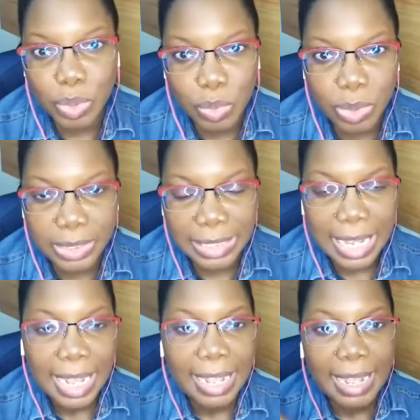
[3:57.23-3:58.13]
goals.
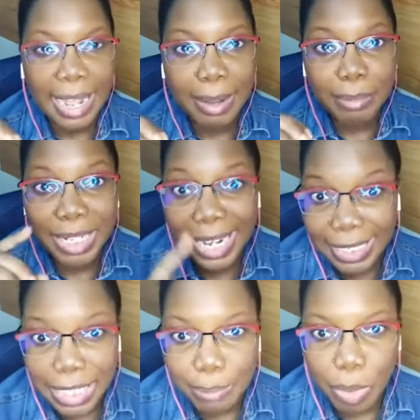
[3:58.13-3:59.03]

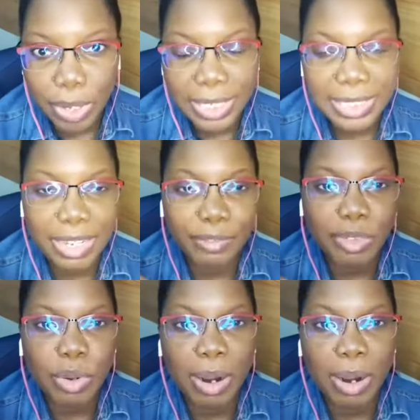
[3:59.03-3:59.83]
Case in point, if you